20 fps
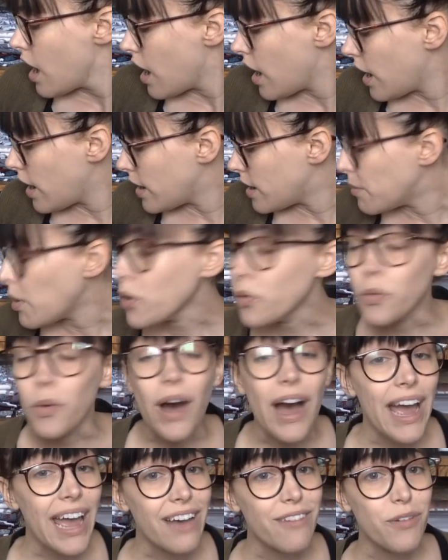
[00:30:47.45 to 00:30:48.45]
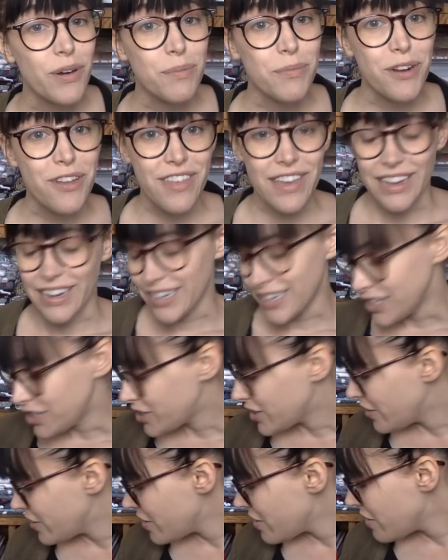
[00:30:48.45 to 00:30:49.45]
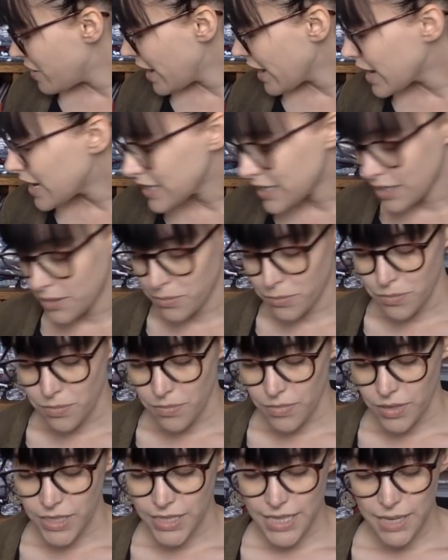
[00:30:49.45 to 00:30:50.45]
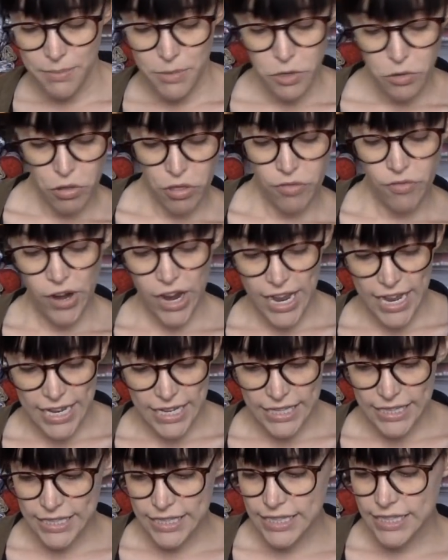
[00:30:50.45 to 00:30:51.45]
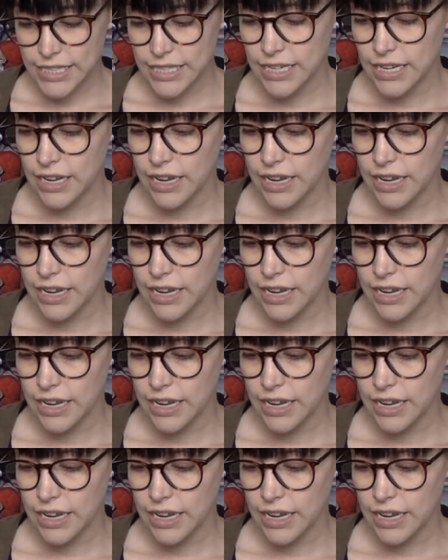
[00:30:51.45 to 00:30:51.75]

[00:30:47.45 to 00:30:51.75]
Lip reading: Oh, I have one more thing I can show you. I got some new threads.